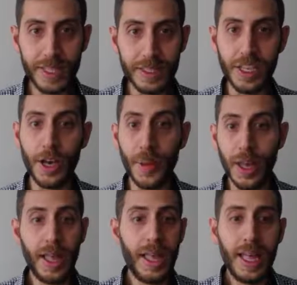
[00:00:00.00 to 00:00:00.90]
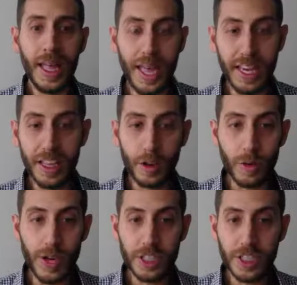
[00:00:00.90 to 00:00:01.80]
So, any other
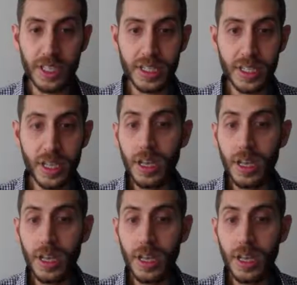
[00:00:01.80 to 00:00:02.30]
questions?